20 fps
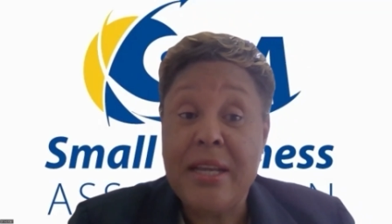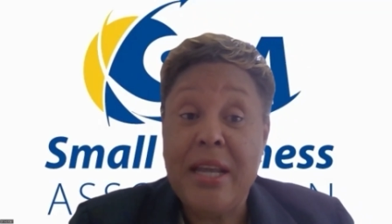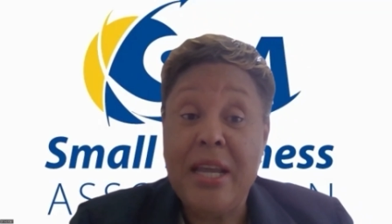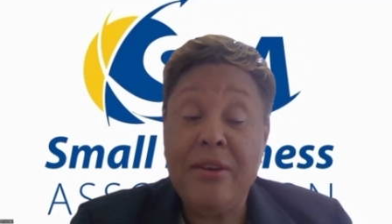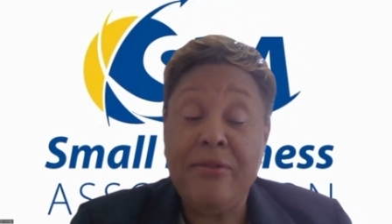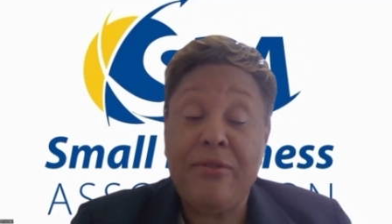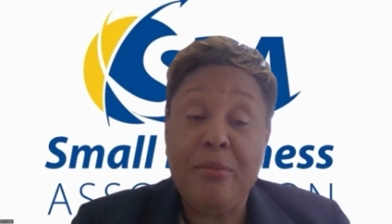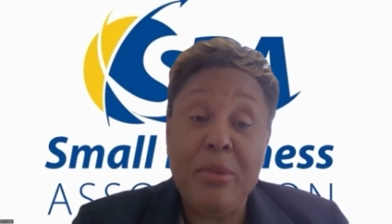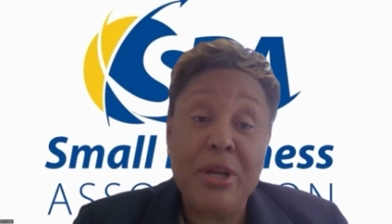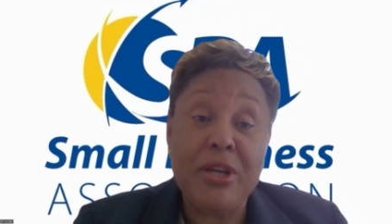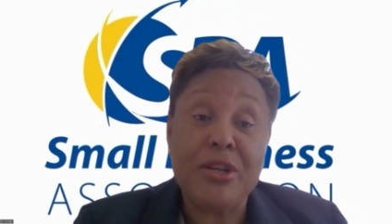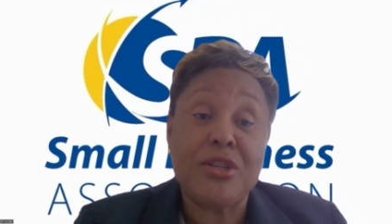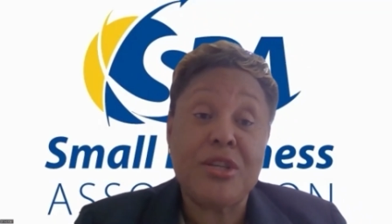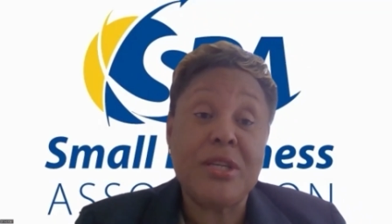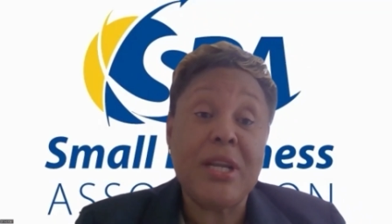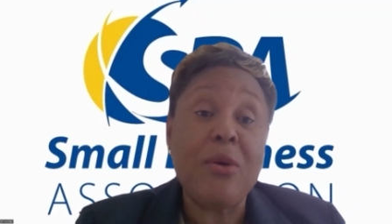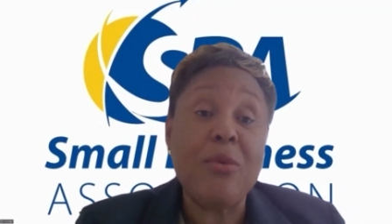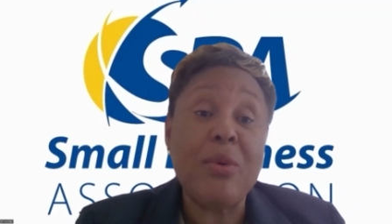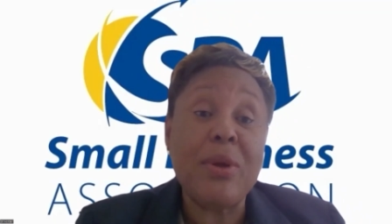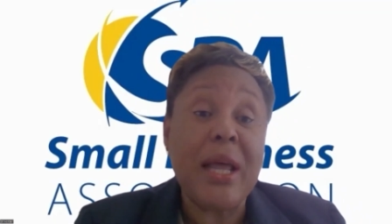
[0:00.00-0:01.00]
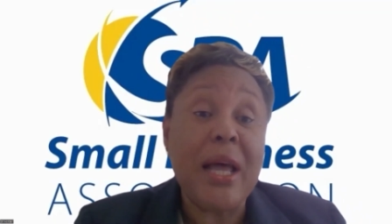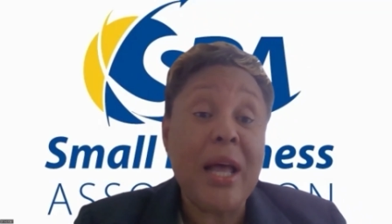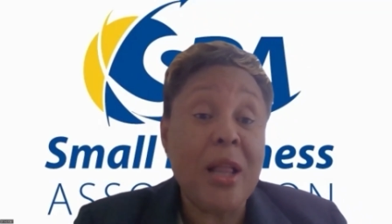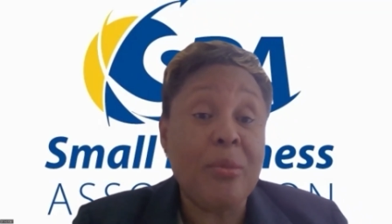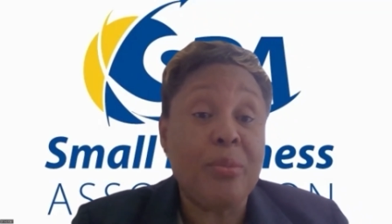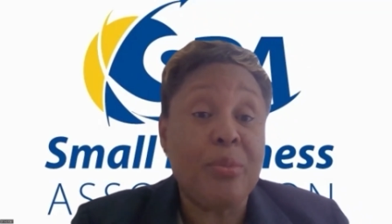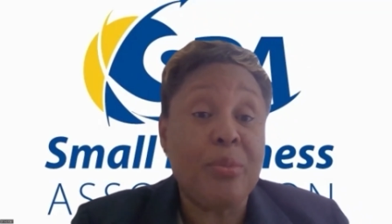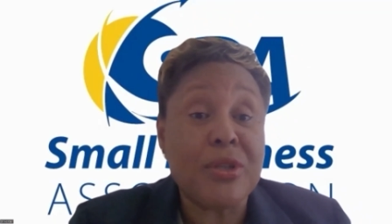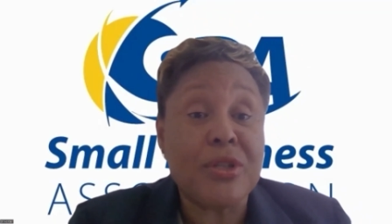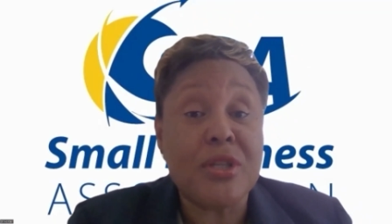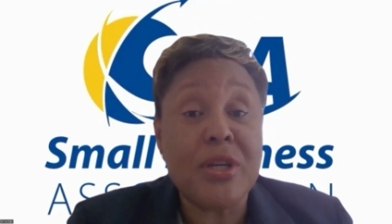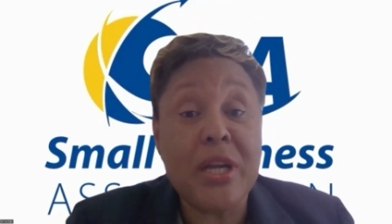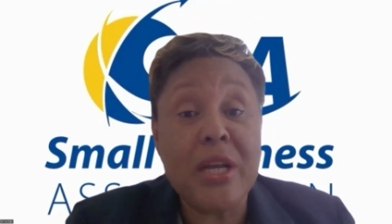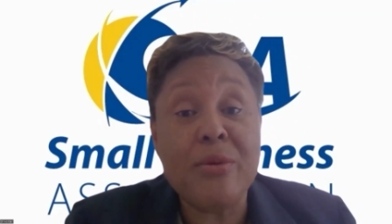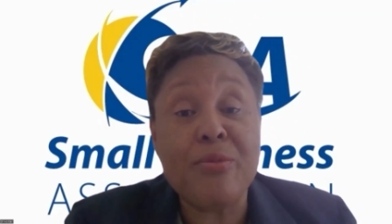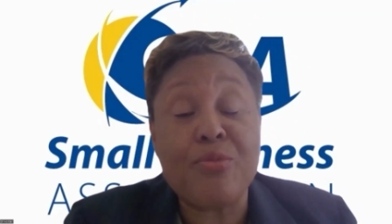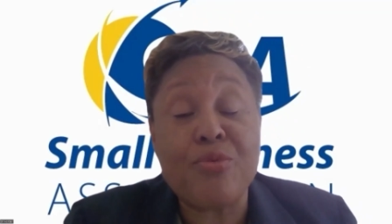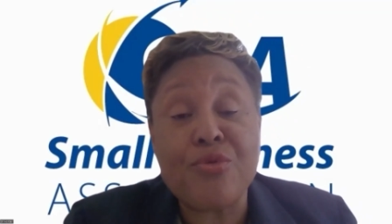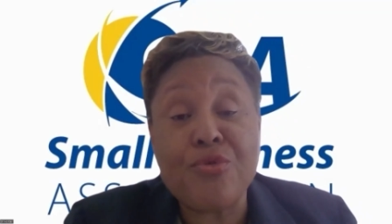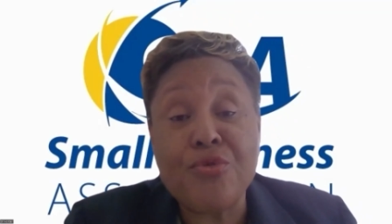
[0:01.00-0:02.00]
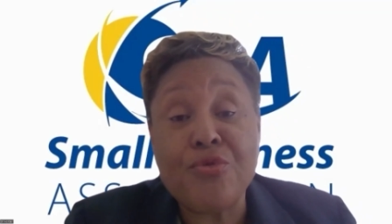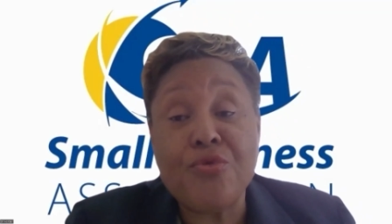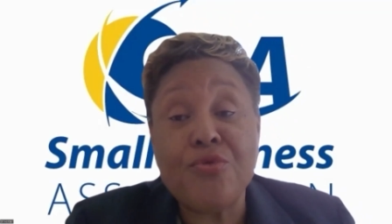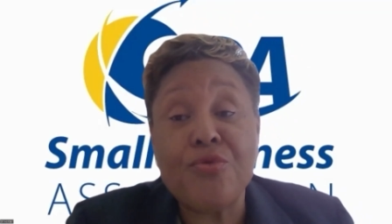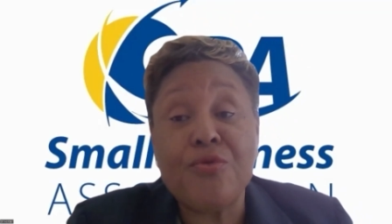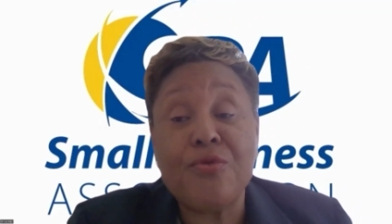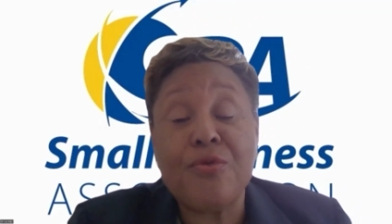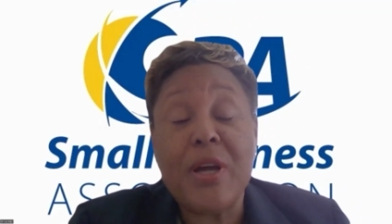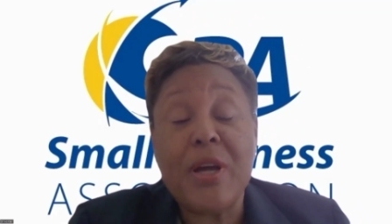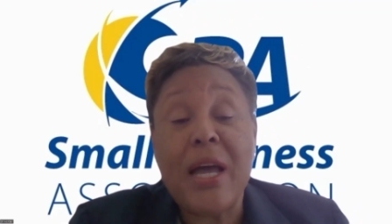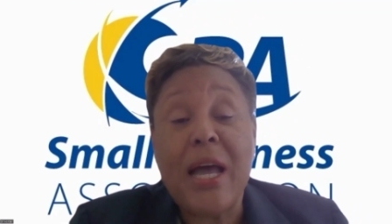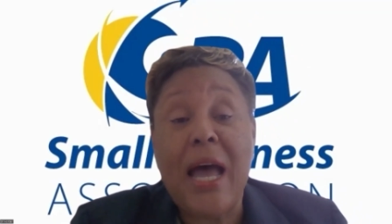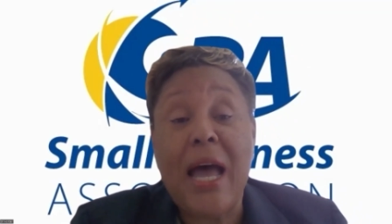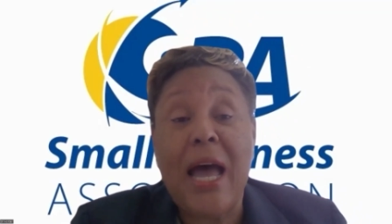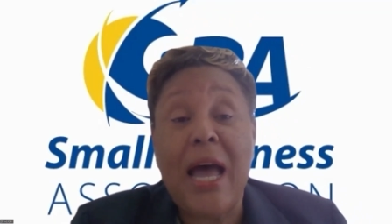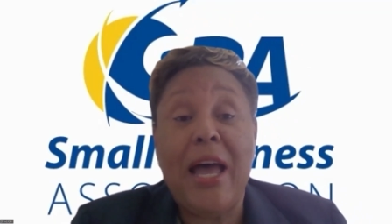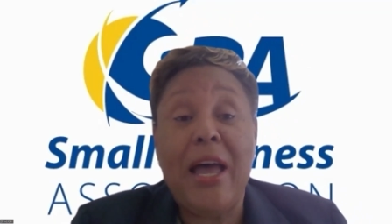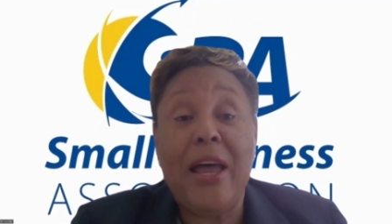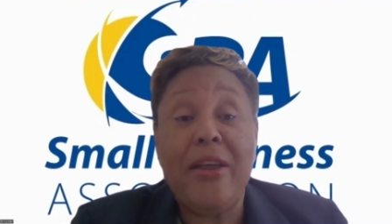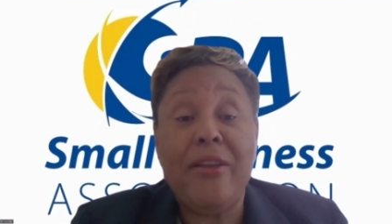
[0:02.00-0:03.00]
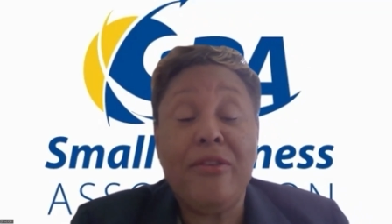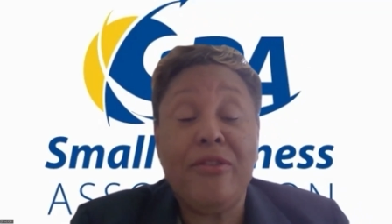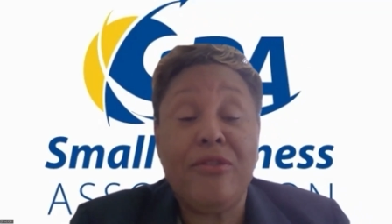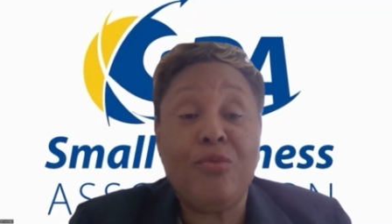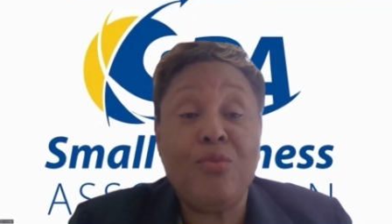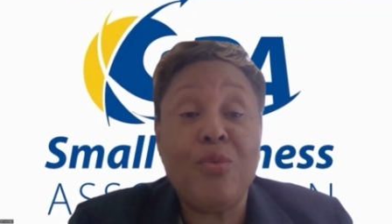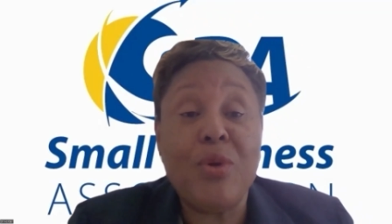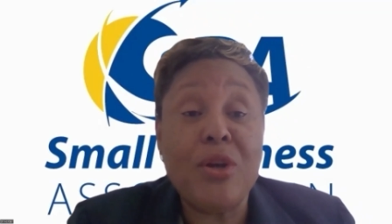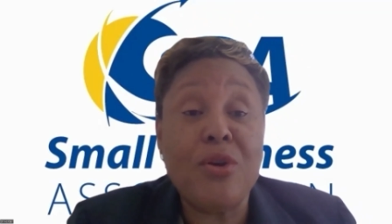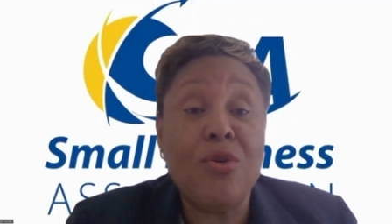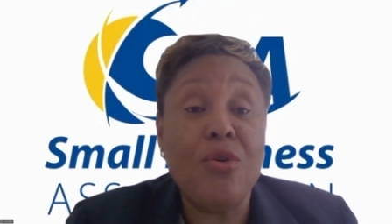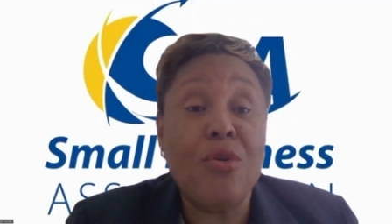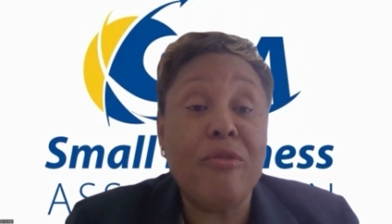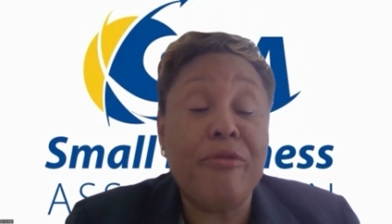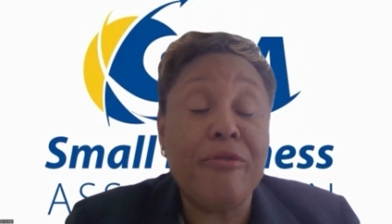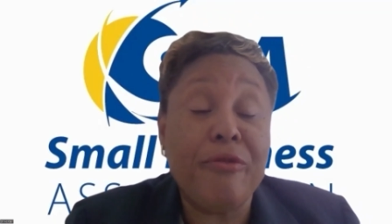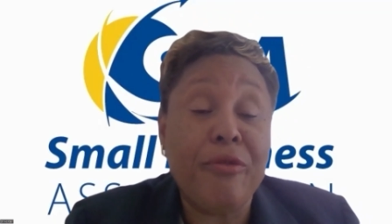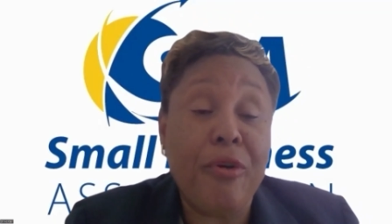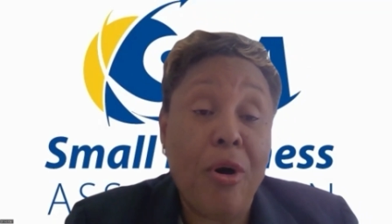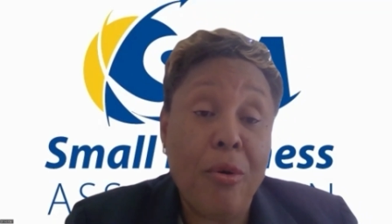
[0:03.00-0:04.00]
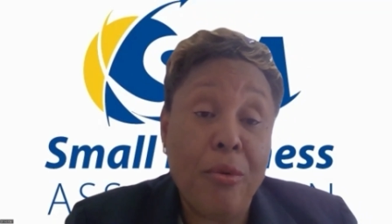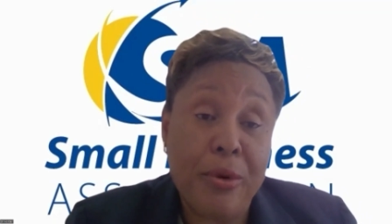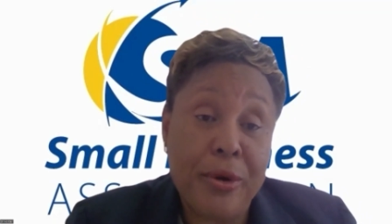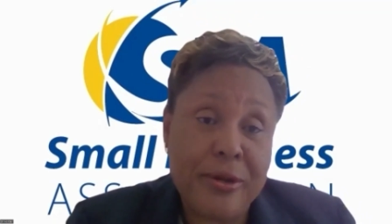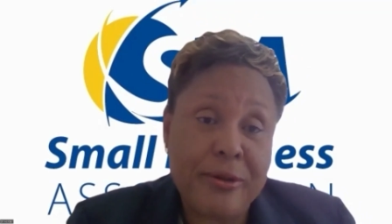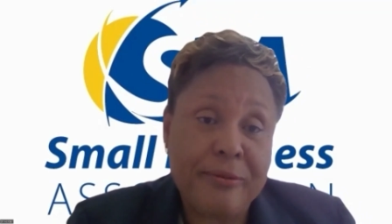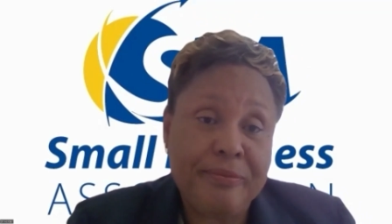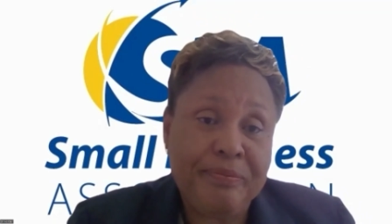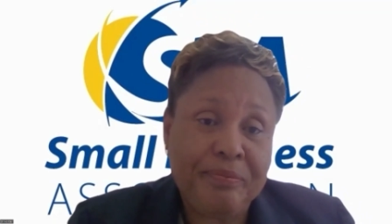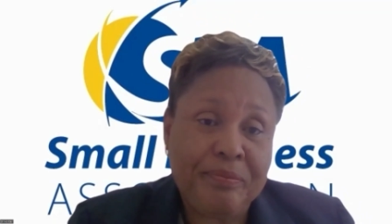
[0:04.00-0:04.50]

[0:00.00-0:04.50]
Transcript: information that will help us to improve as we go forward.